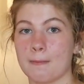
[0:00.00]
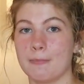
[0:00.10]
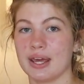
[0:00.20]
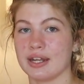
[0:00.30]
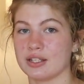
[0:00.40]

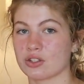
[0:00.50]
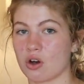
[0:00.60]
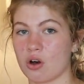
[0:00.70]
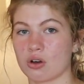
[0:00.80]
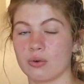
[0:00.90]
But it is
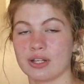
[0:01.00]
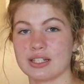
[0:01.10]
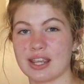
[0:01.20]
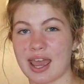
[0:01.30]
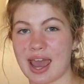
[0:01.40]
all going
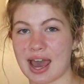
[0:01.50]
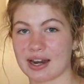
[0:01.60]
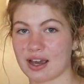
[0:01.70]
to add